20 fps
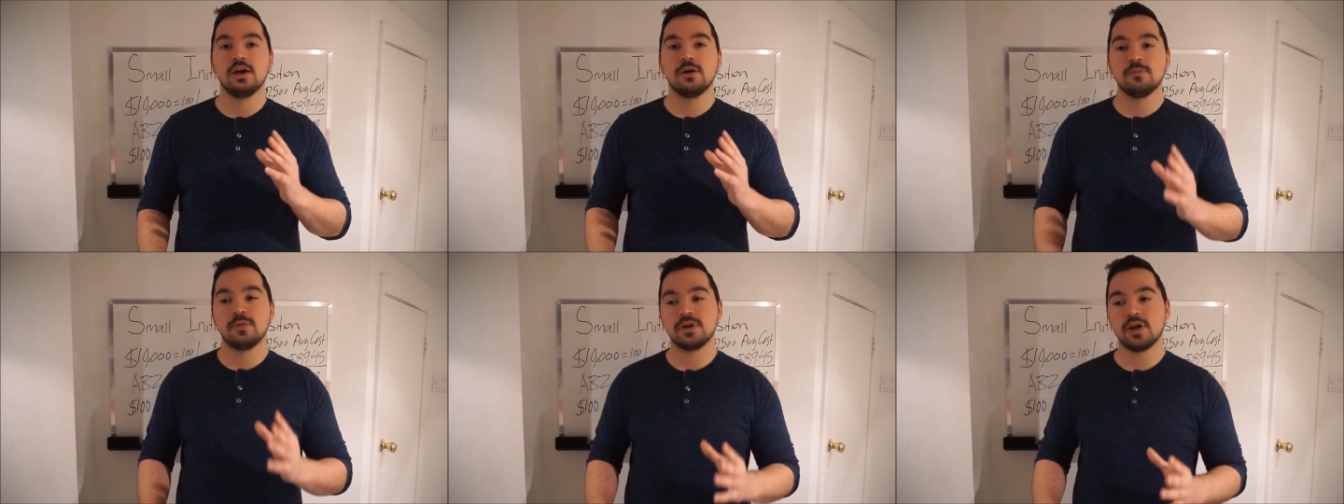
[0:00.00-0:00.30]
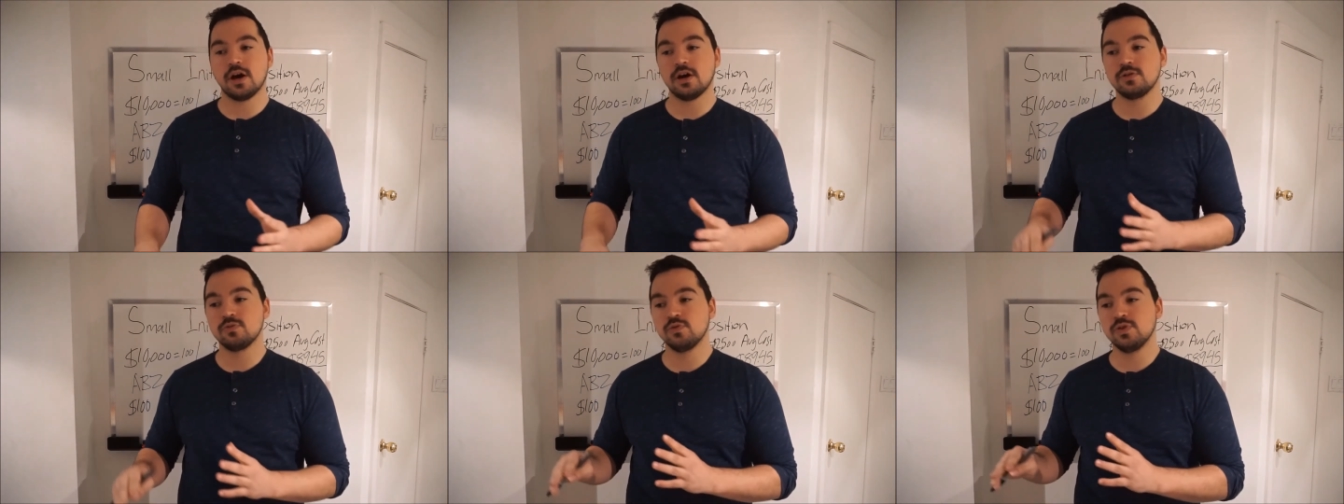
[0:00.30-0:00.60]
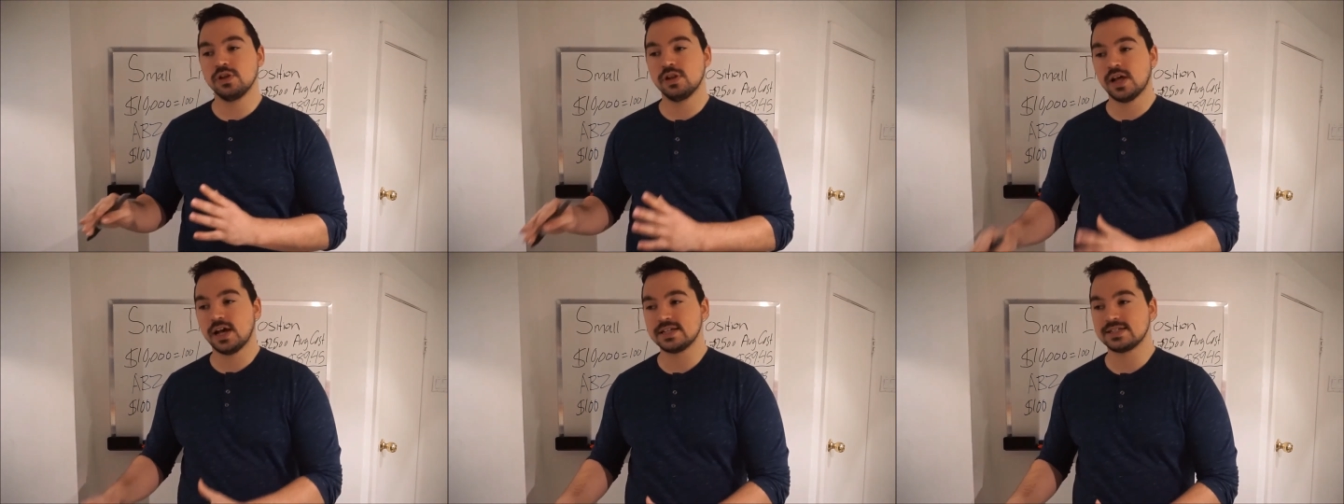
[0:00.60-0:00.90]
but
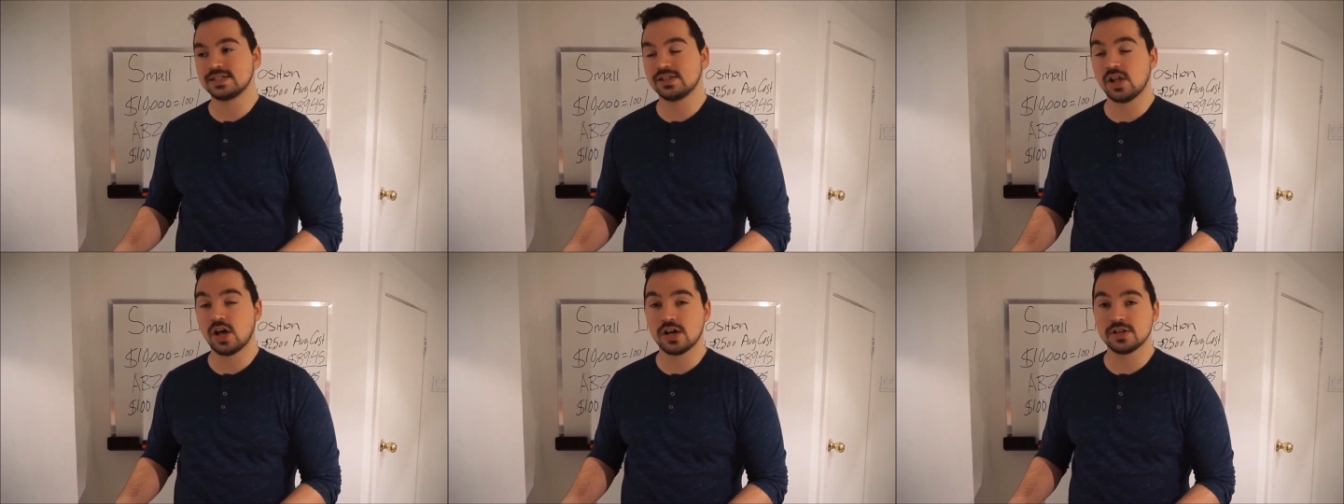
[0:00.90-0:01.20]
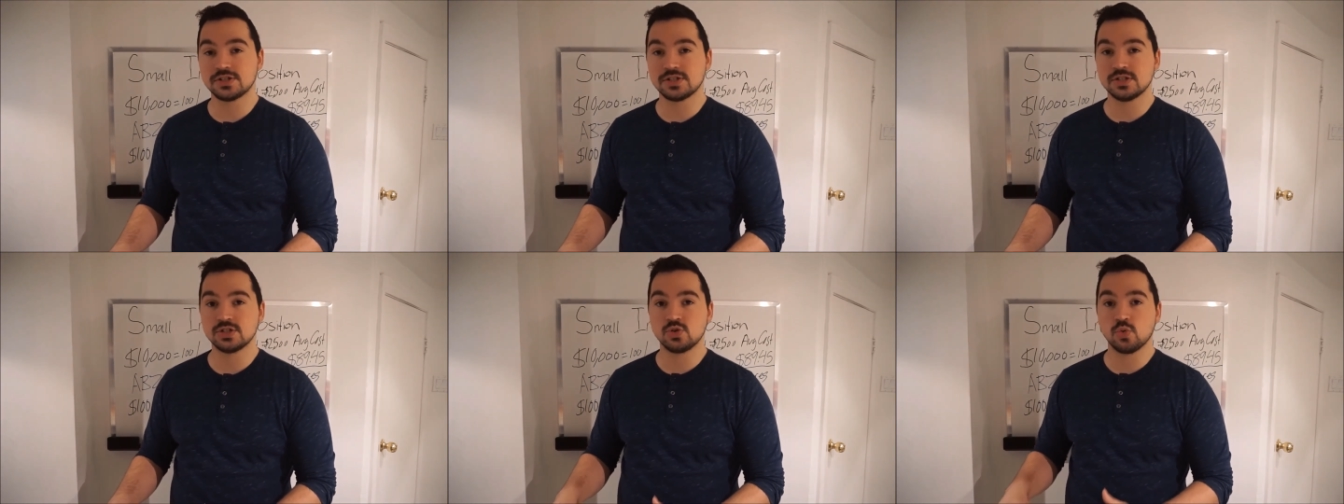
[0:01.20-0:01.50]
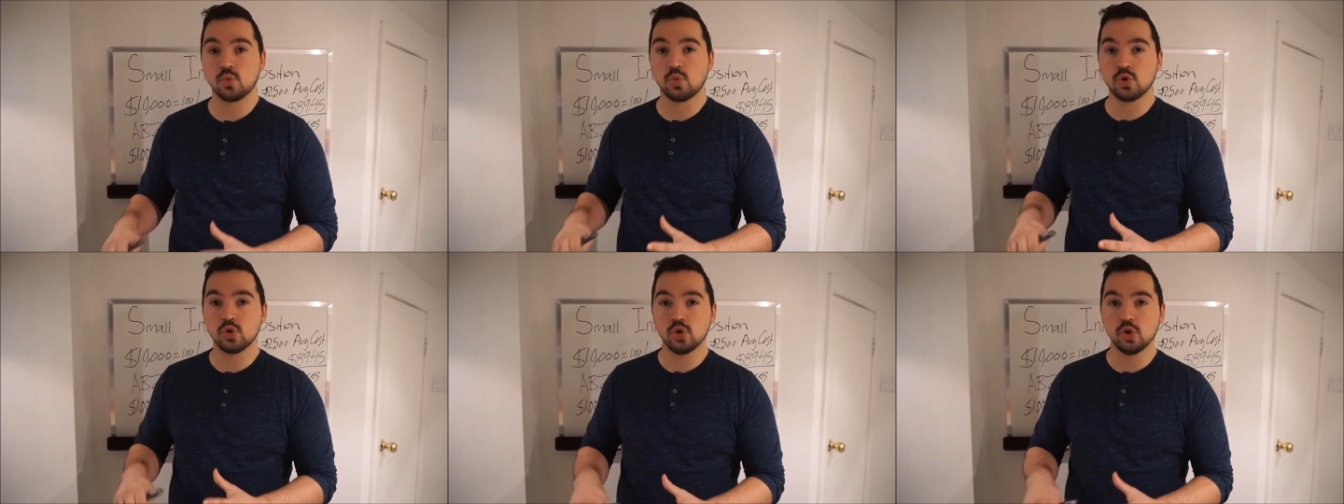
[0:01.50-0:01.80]
unrealized
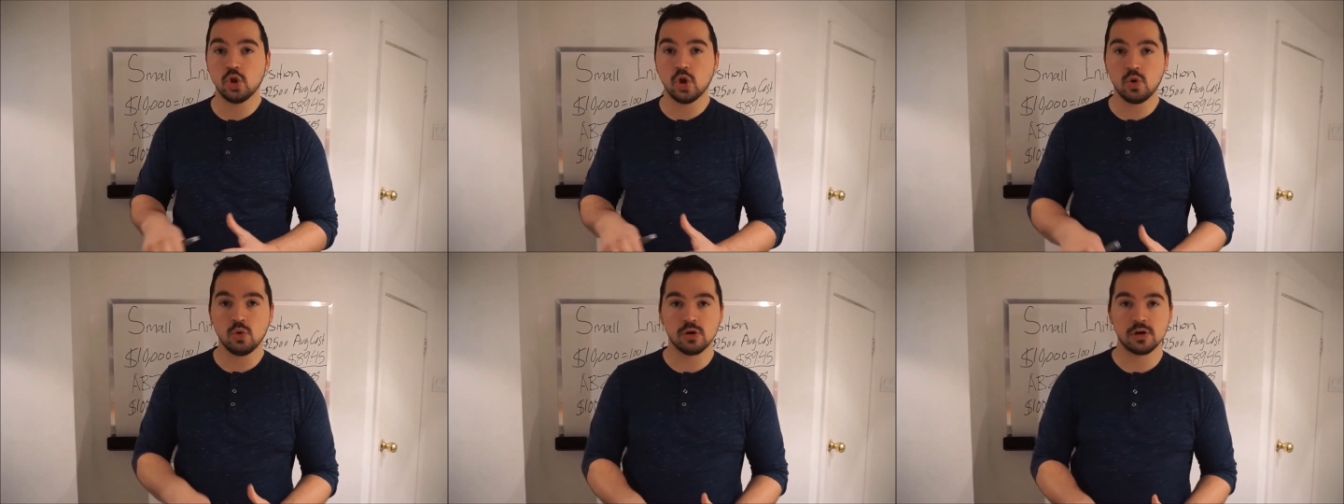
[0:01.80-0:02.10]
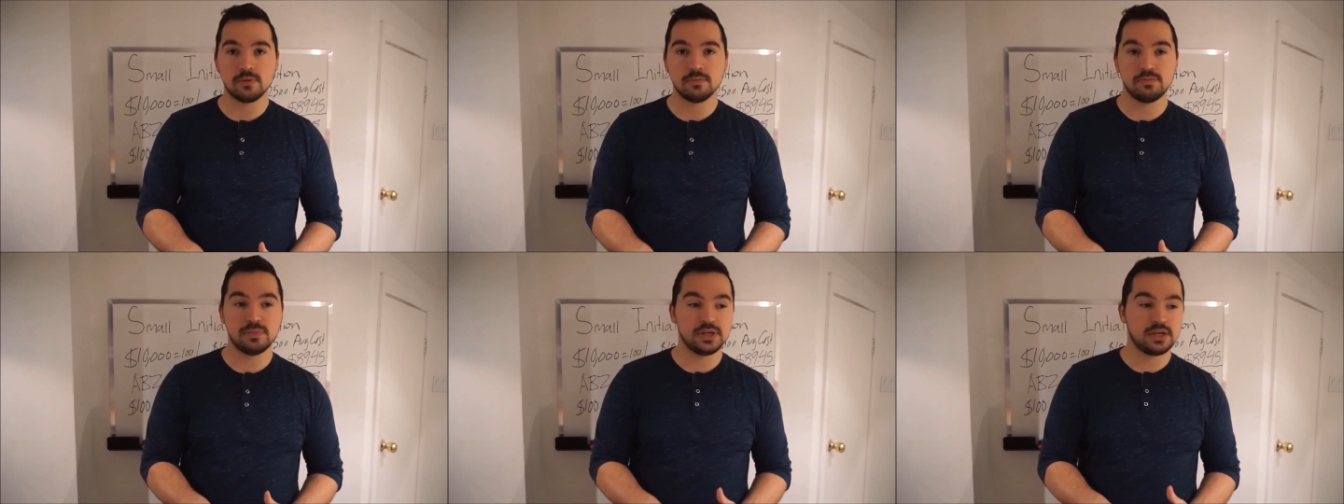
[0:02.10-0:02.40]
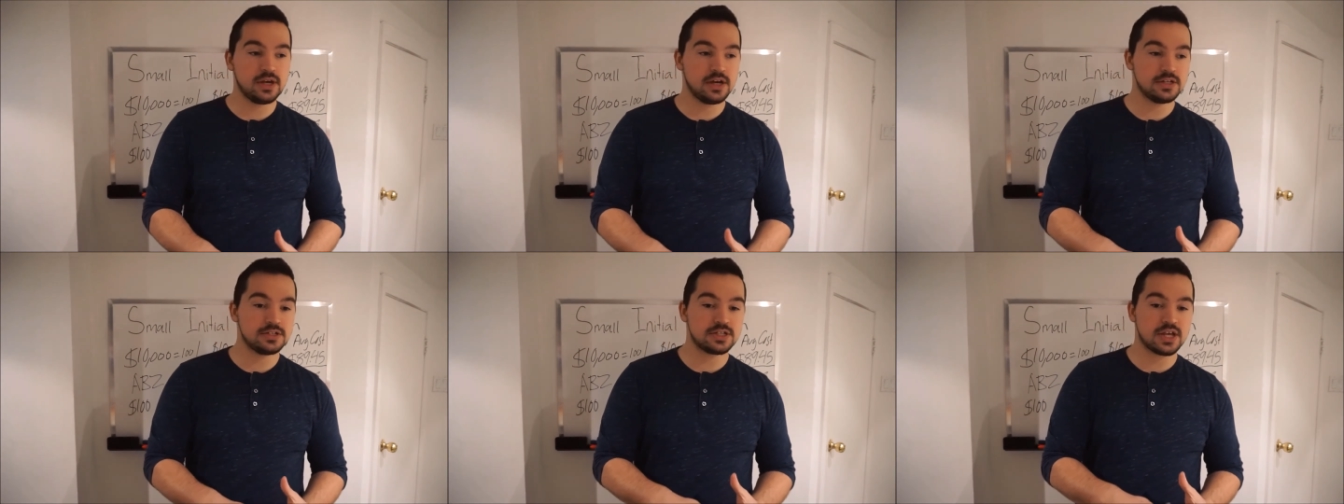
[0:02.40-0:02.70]
losses were lower
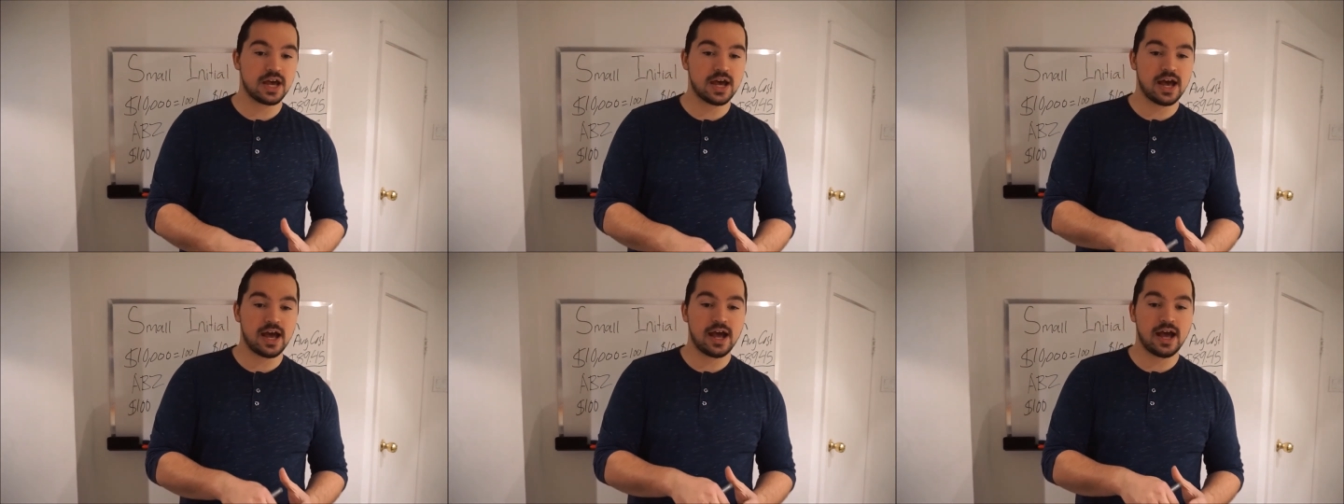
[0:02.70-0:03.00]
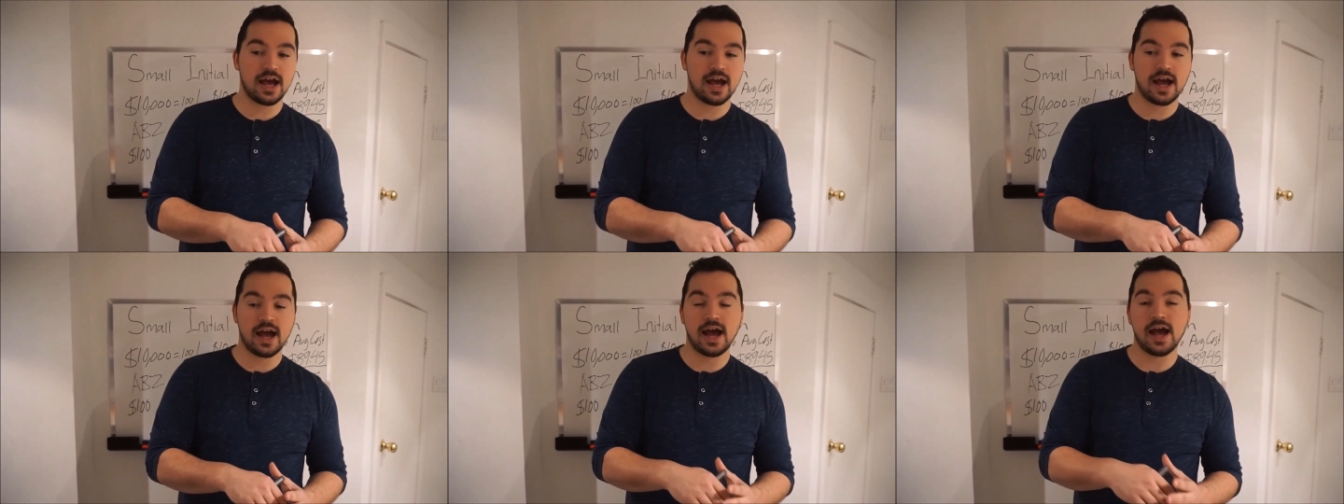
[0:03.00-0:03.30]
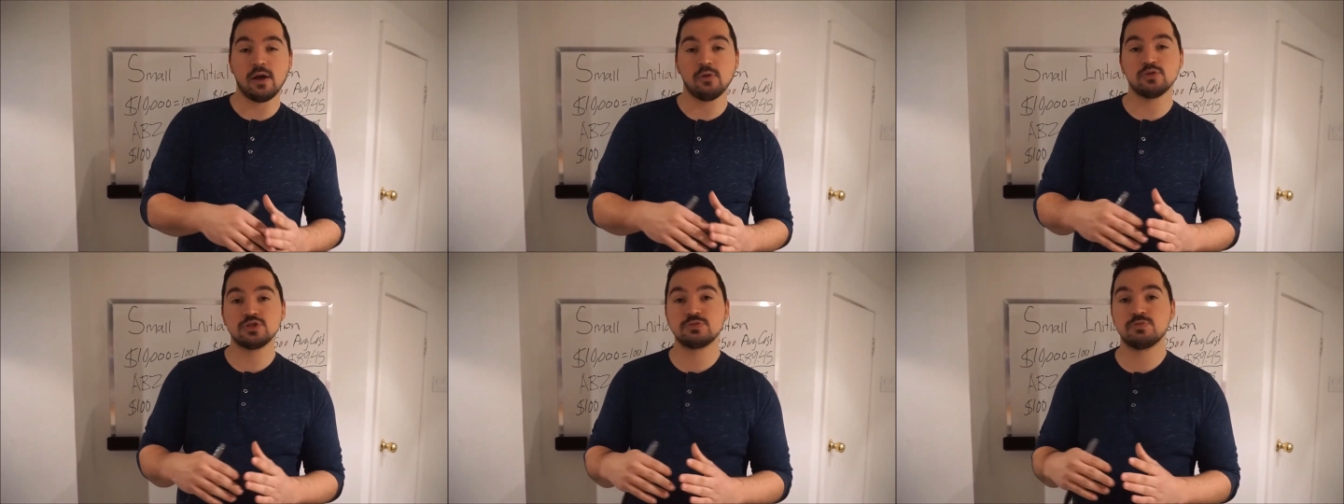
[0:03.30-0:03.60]
because
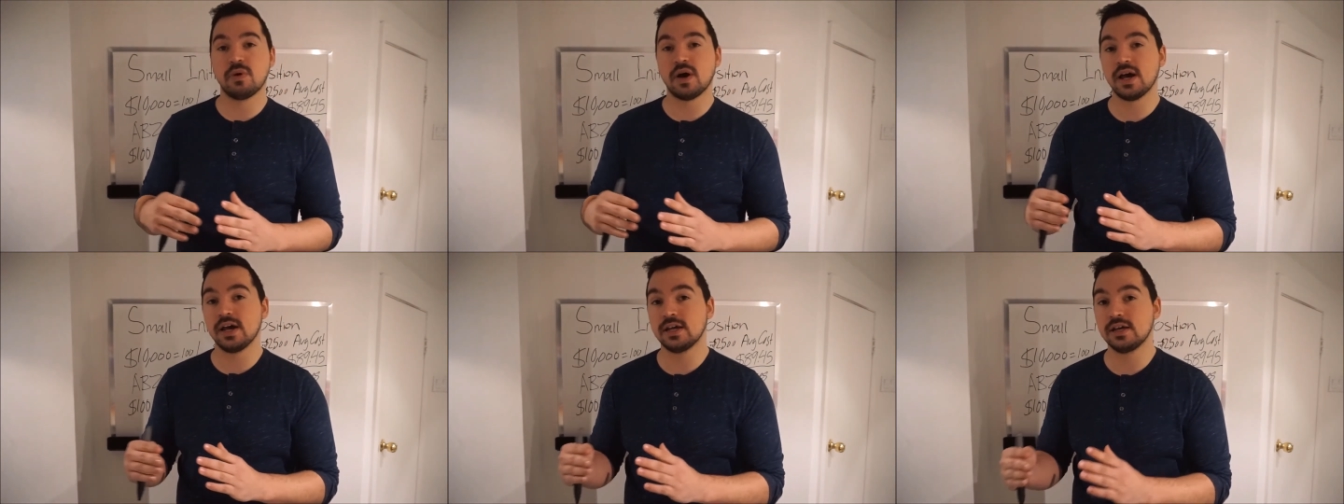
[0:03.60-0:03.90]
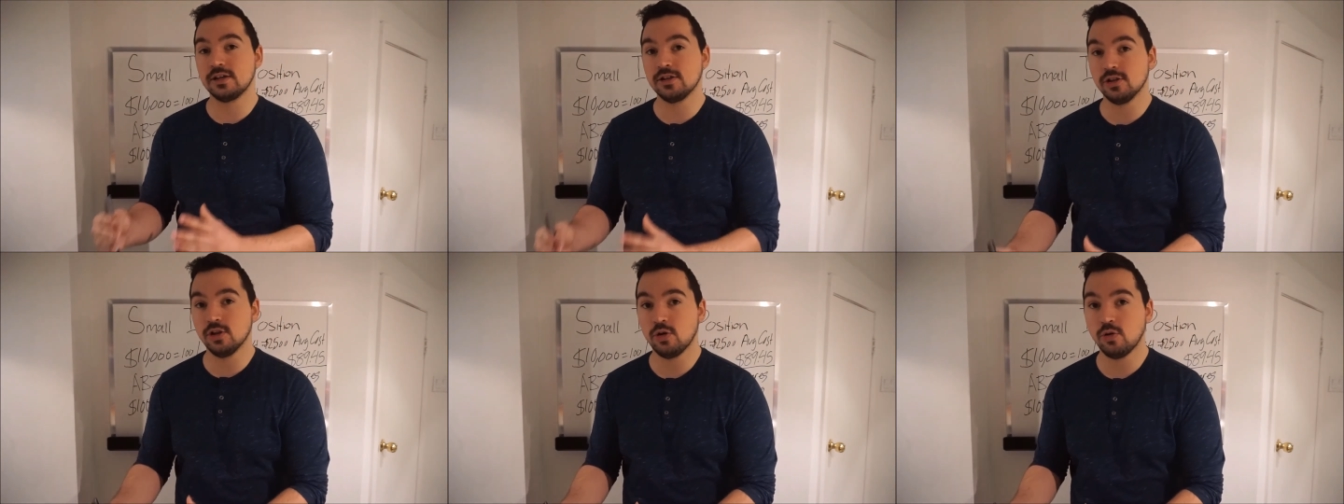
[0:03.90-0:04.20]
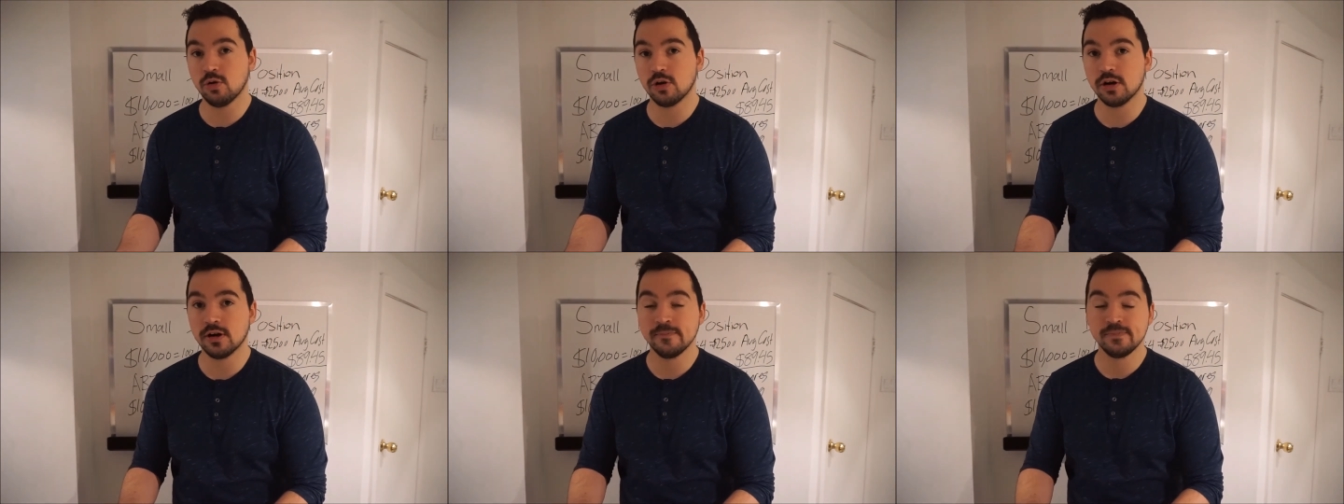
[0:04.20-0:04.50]
I was buying
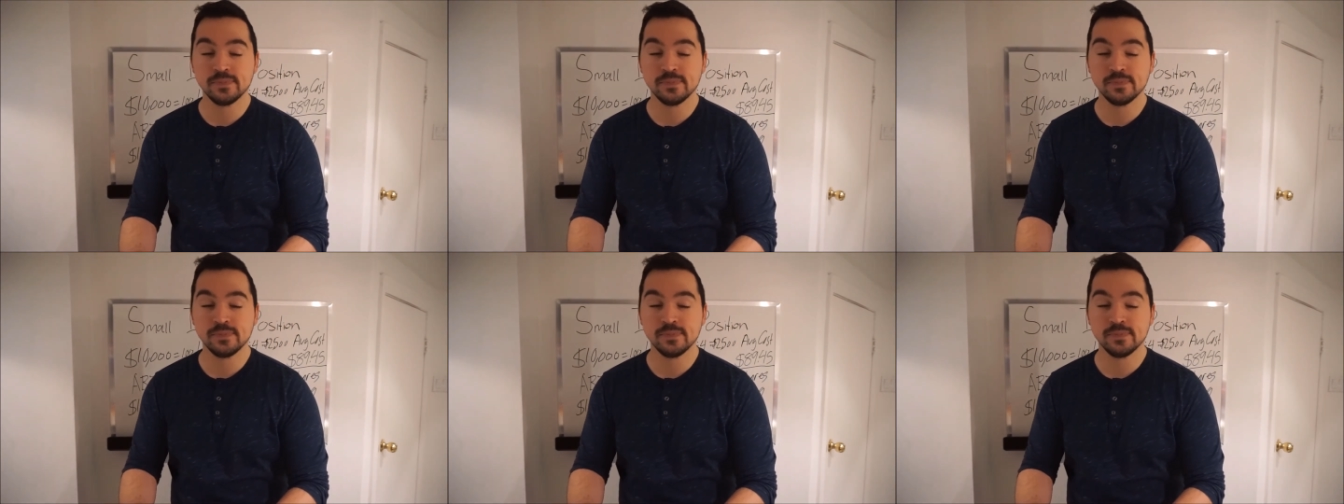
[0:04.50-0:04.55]
lower.